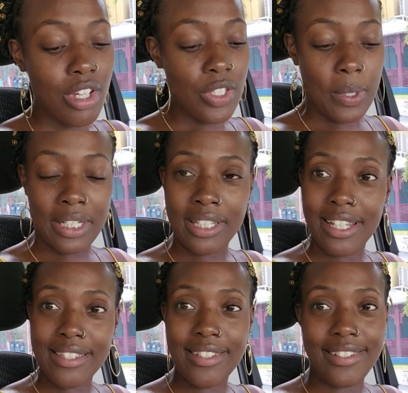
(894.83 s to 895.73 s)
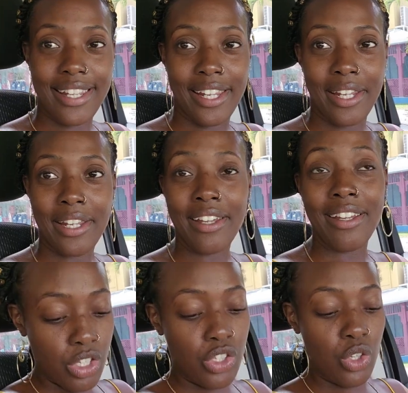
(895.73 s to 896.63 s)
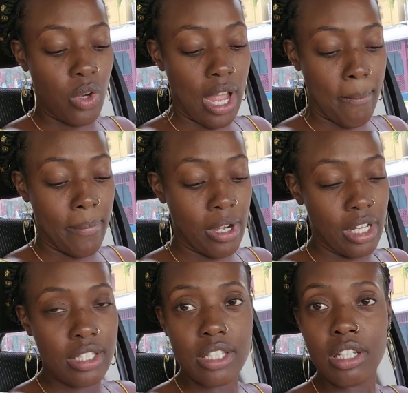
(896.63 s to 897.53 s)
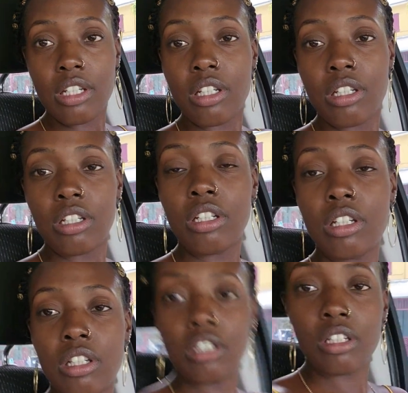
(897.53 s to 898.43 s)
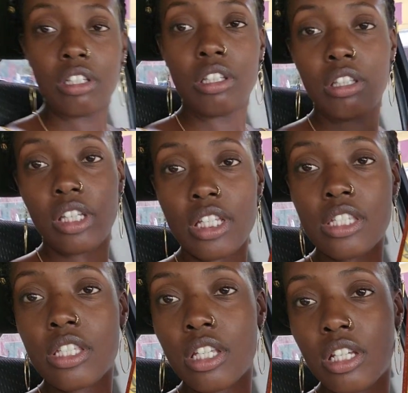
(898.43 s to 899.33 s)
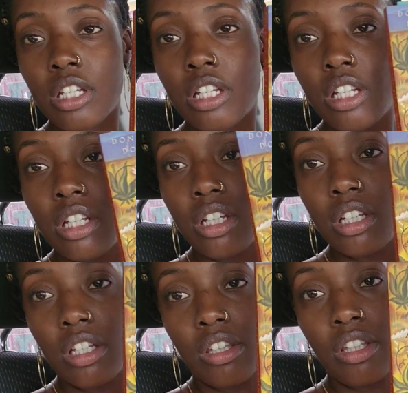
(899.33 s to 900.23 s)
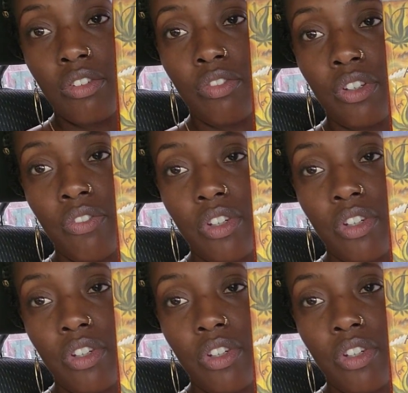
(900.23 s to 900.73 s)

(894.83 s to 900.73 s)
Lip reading: So I did that today. So I bought this, The Fifth